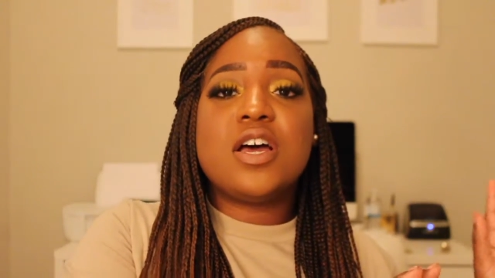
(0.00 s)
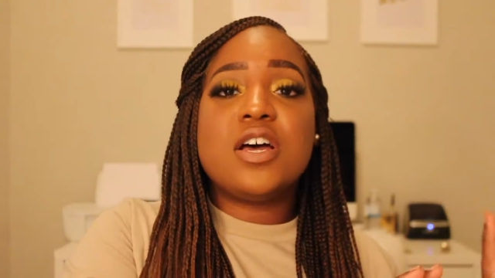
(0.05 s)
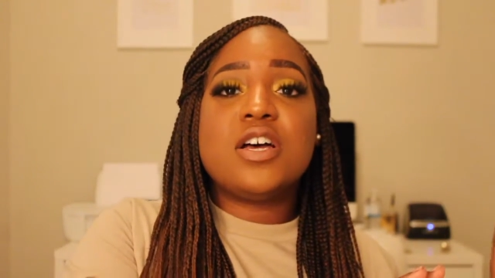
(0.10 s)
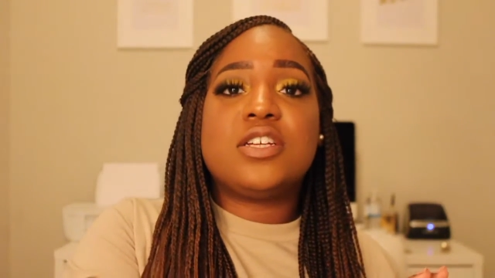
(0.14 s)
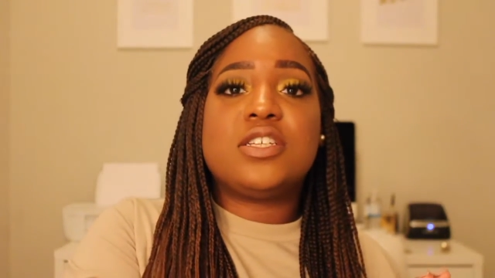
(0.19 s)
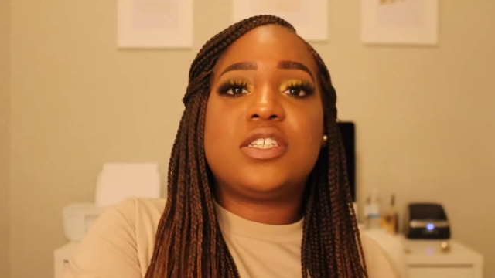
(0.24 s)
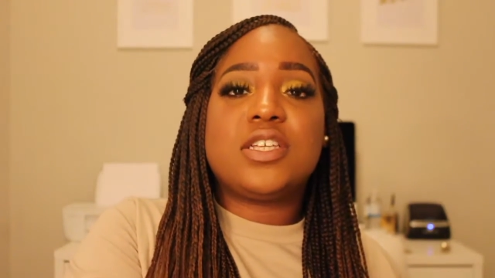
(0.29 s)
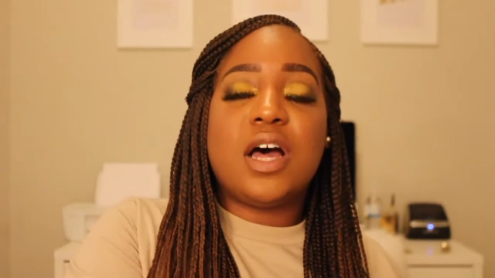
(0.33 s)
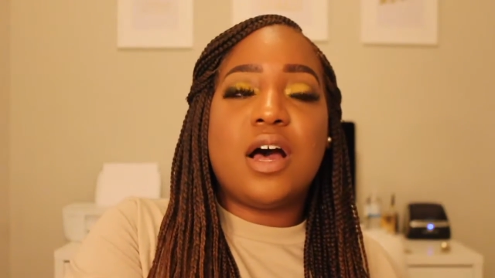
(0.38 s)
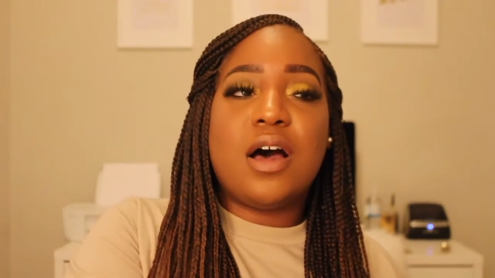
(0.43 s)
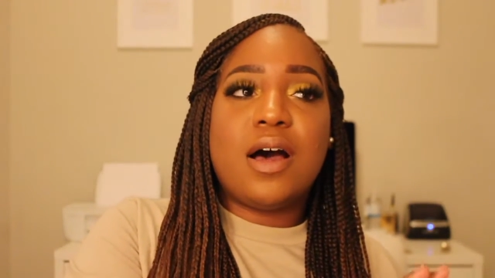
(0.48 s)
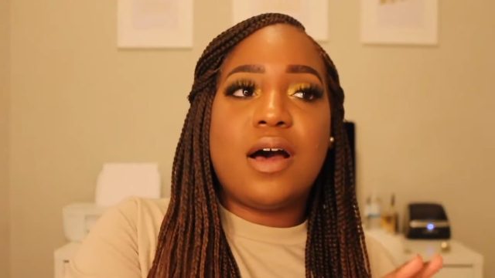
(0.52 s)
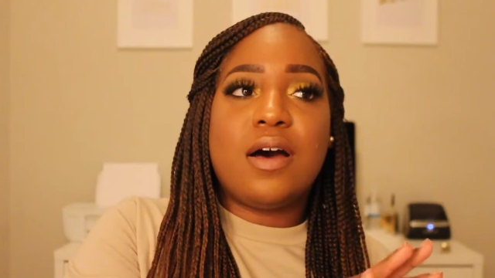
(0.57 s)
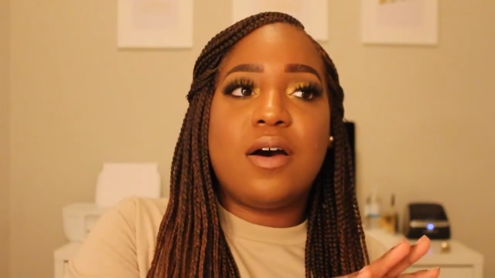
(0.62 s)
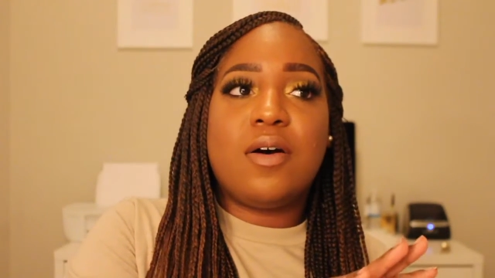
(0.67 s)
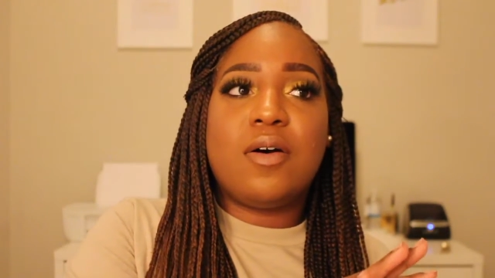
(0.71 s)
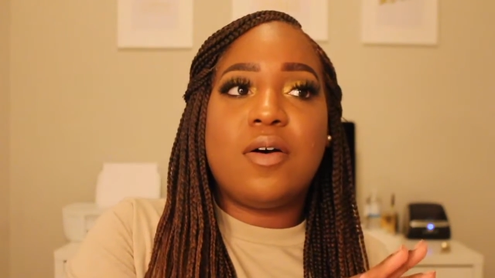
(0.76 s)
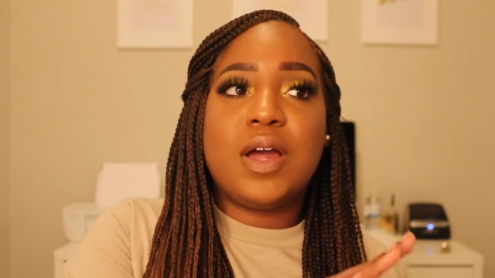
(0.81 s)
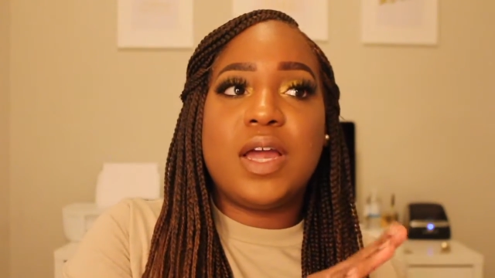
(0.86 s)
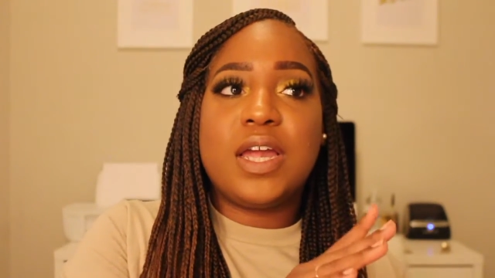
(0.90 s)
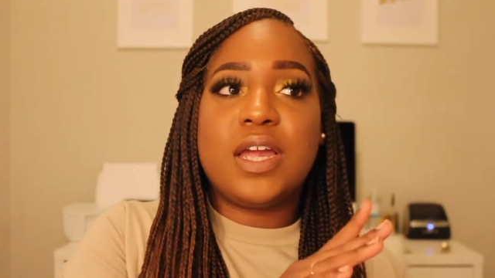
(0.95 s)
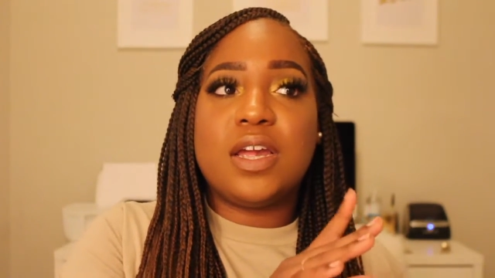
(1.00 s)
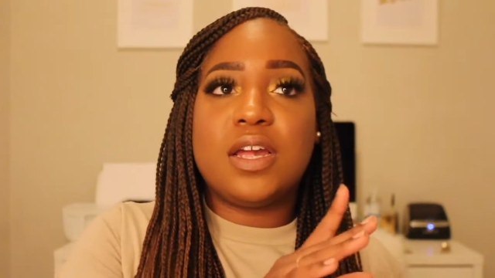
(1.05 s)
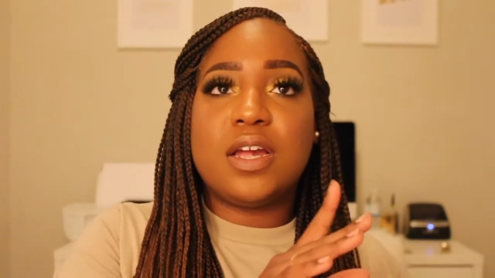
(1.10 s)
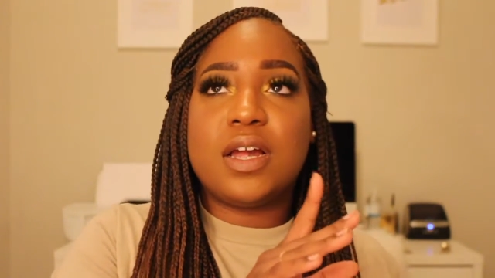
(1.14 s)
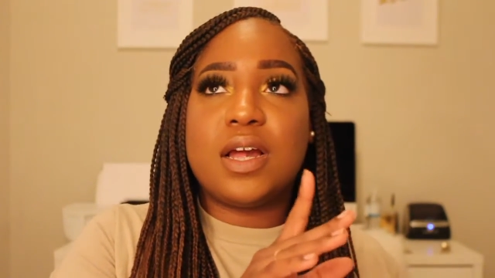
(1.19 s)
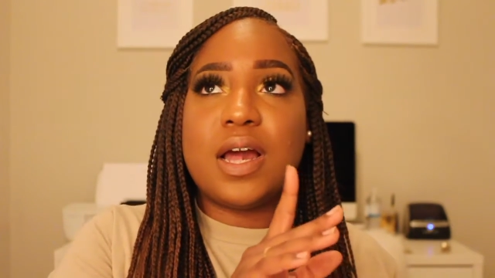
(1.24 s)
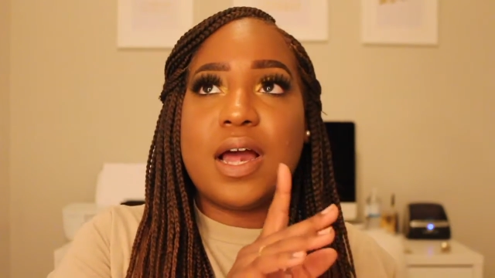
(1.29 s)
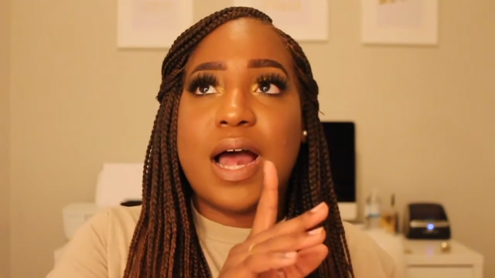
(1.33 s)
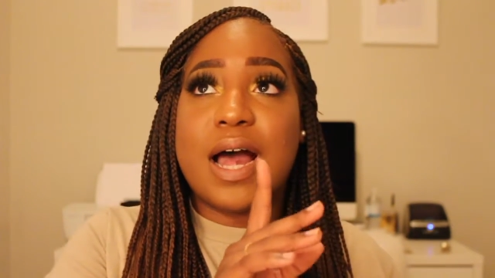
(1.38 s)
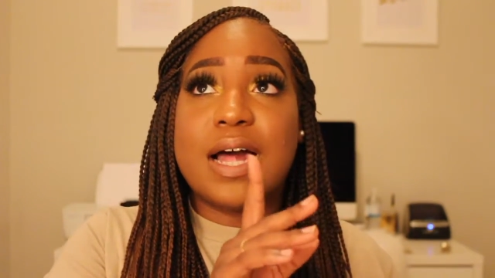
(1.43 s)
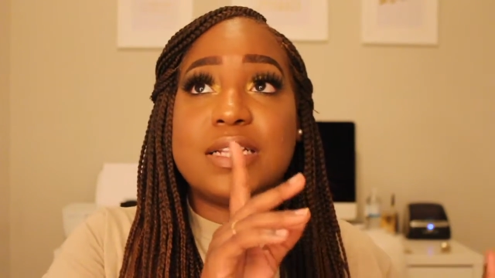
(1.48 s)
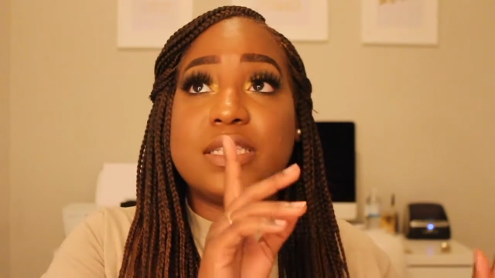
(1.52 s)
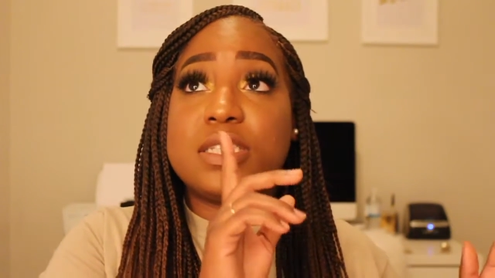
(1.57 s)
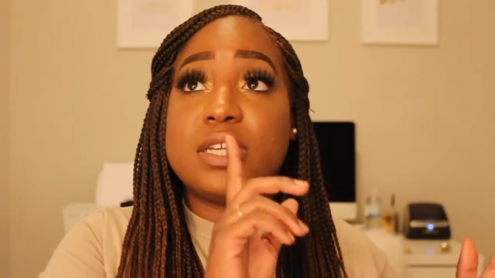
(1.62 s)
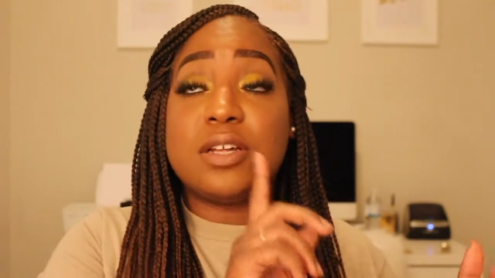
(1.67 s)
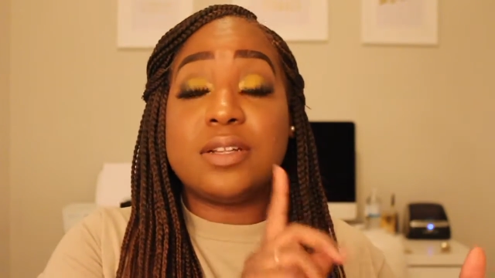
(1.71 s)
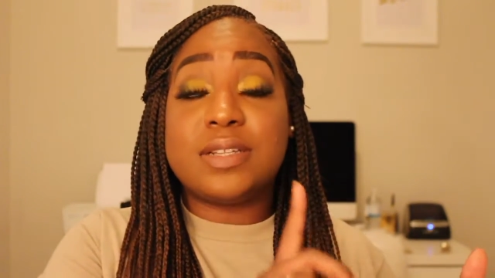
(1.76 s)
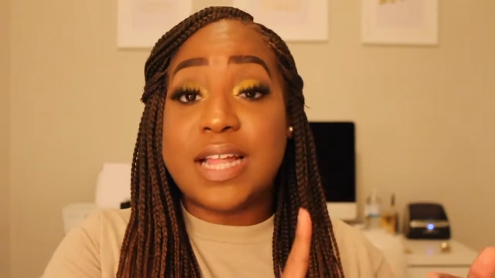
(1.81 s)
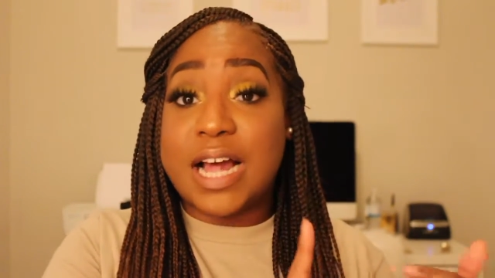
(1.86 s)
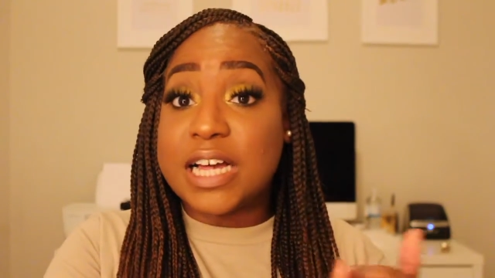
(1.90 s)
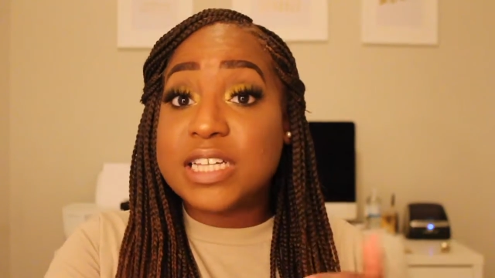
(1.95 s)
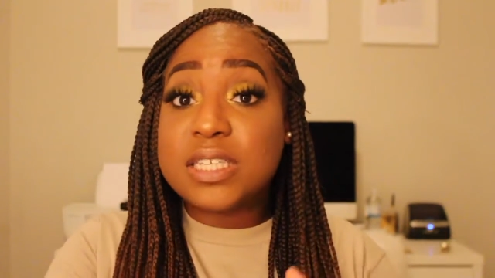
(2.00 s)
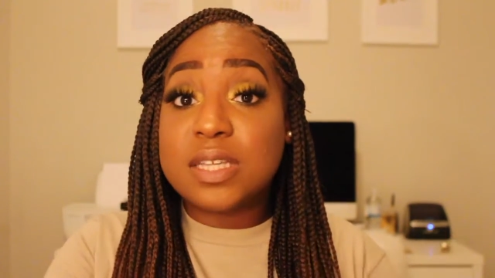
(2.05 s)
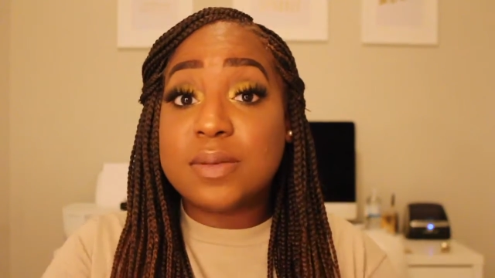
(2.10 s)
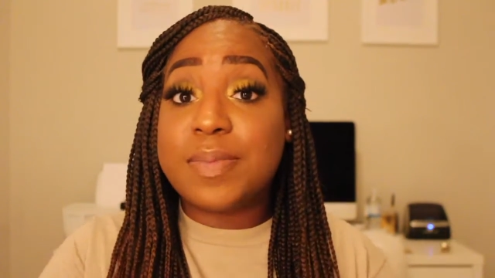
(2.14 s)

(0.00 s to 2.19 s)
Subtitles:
So that's